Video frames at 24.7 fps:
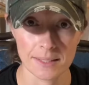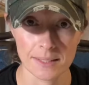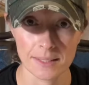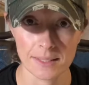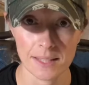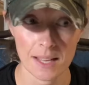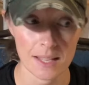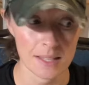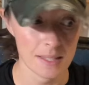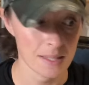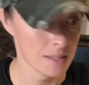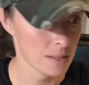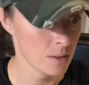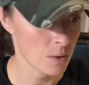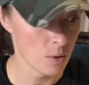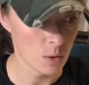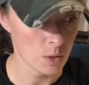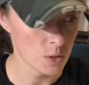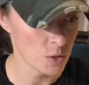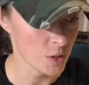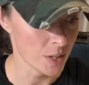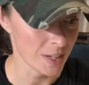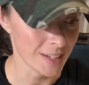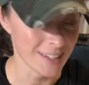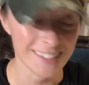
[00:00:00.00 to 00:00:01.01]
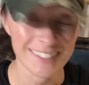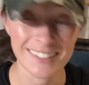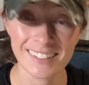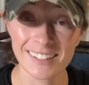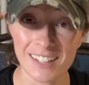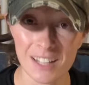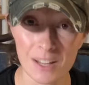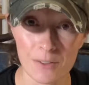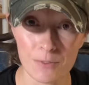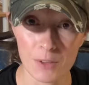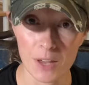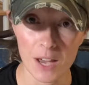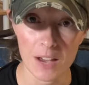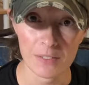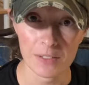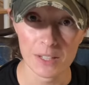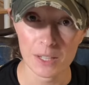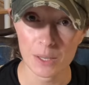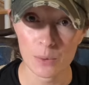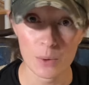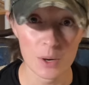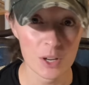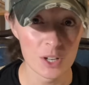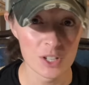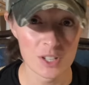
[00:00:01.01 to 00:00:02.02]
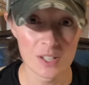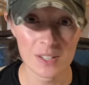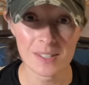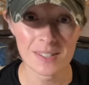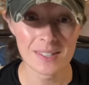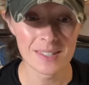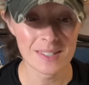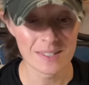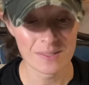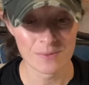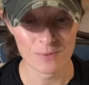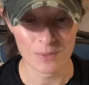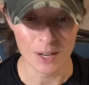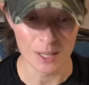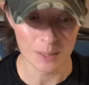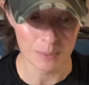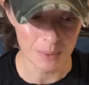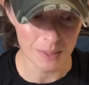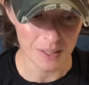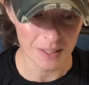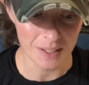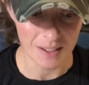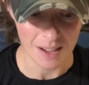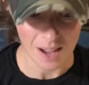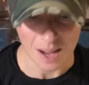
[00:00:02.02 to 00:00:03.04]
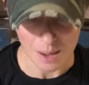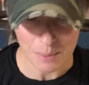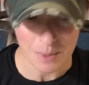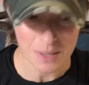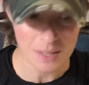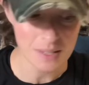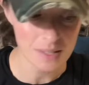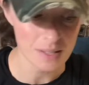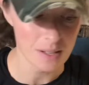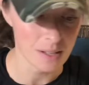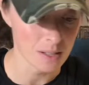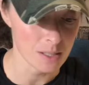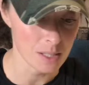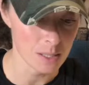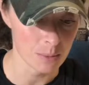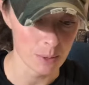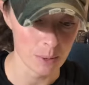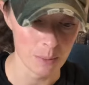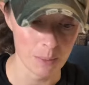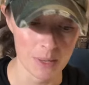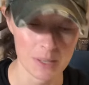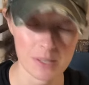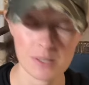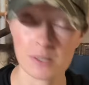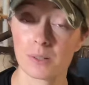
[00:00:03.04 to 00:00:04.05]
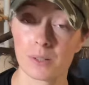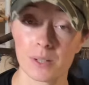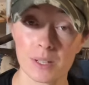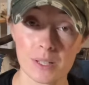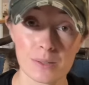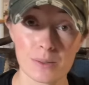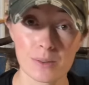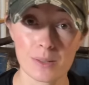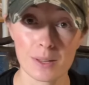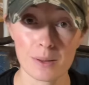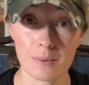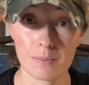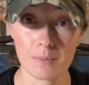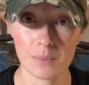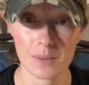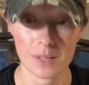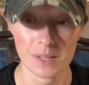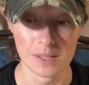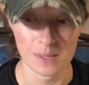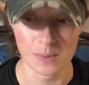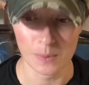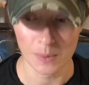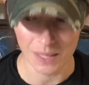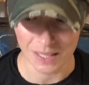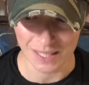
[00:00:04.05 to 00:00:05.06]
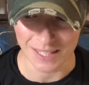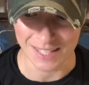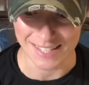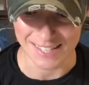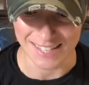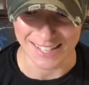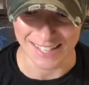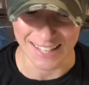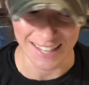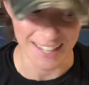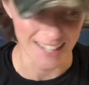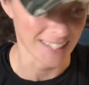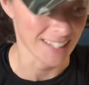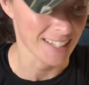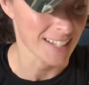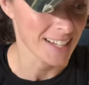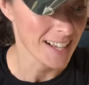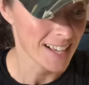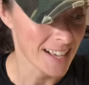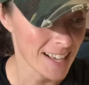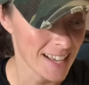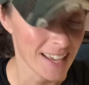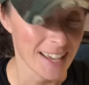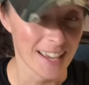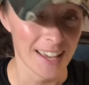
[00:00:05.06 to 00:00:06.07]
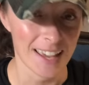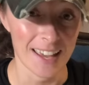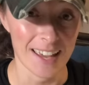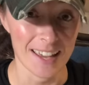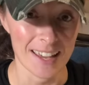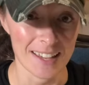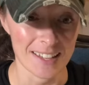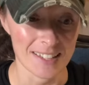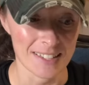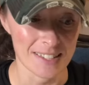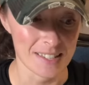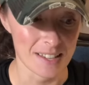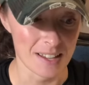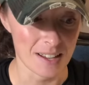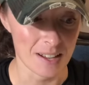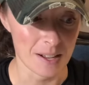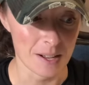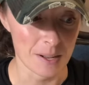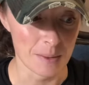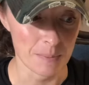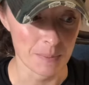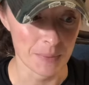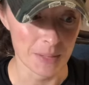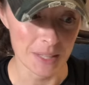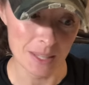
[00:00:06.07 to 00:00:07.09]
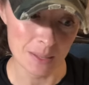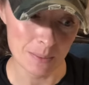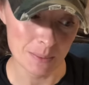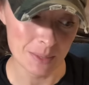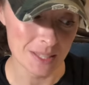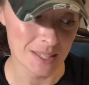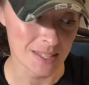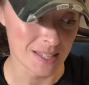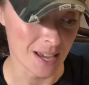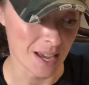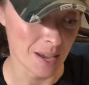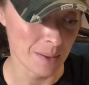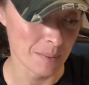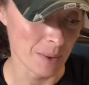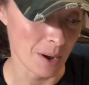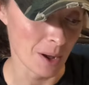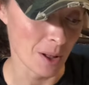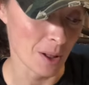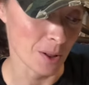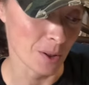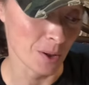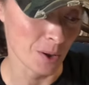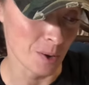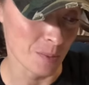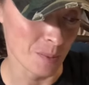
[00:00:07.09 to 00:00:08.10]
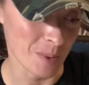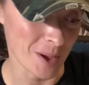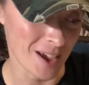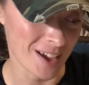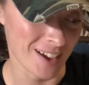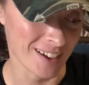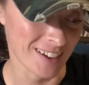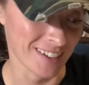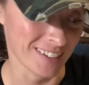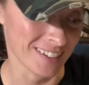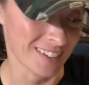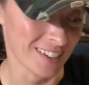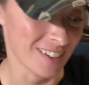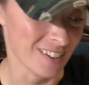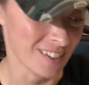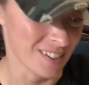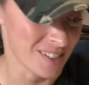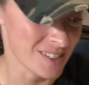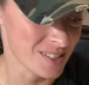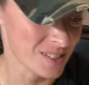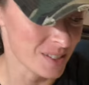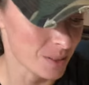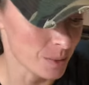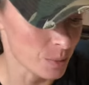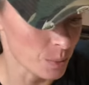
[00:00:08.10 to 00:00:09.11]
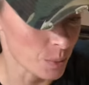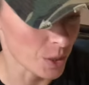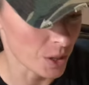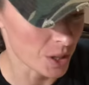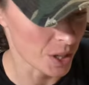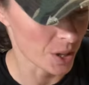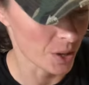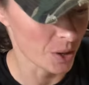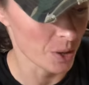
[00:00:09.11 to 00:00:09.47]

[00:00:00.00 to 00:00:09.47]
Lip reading: That's the whole trick. If you have any questions, write me in the comments. I'll do my best to answer them as quickly as I can. And in the meantime, I'll go back and I'll start working